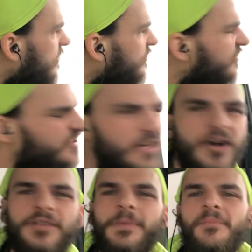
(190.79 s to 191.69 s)

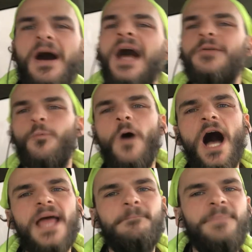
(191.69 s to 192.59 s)
stuck in my mind,
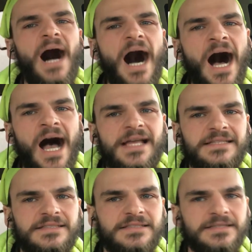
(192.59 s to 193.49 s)
why
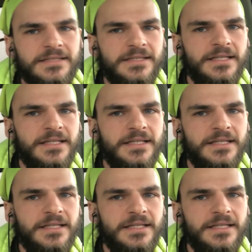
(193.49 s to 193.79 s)
pines?